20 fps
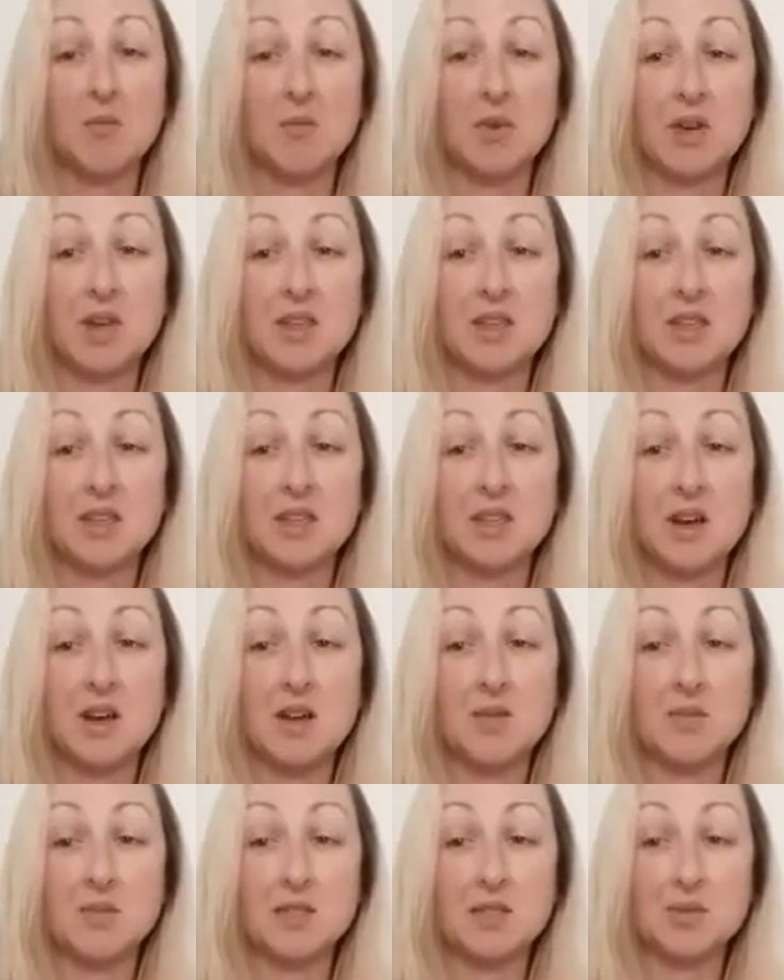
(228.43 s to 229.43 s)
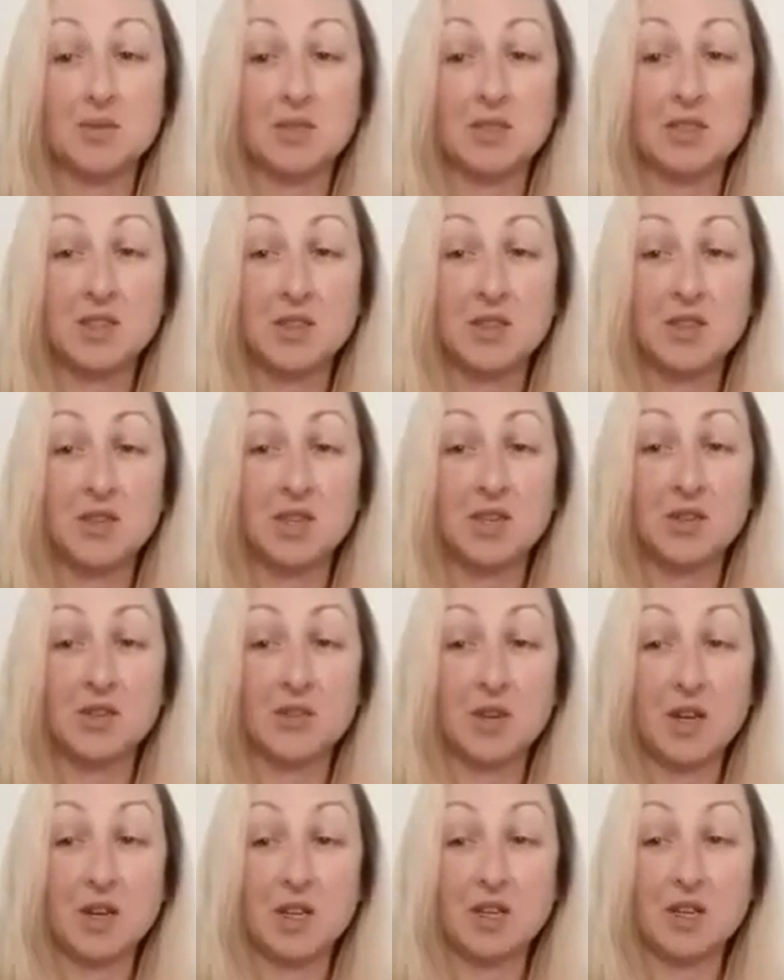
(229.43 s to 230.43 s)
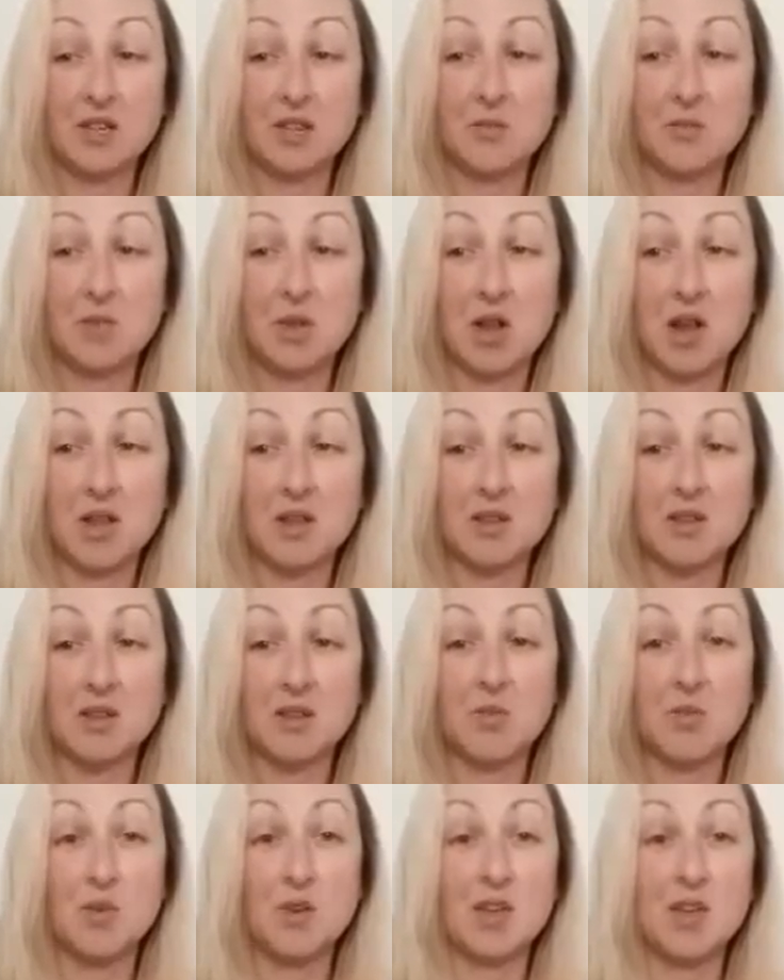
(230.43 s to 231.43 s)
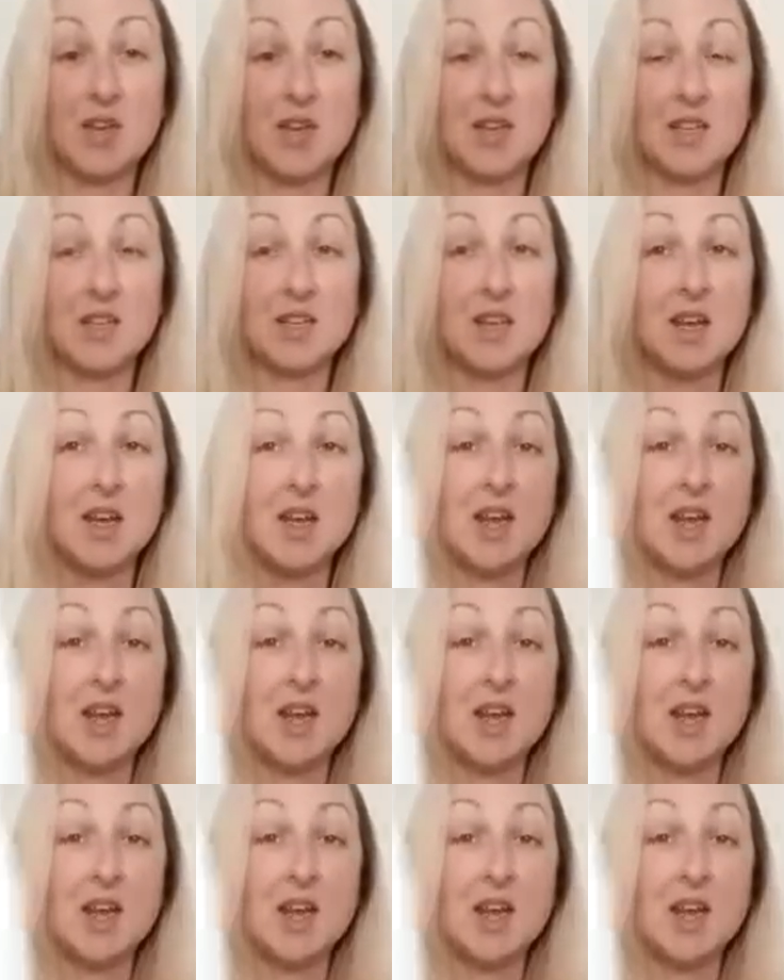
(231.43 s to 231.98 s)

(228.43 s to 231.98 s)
but at the time this was done, it created compliance on one hand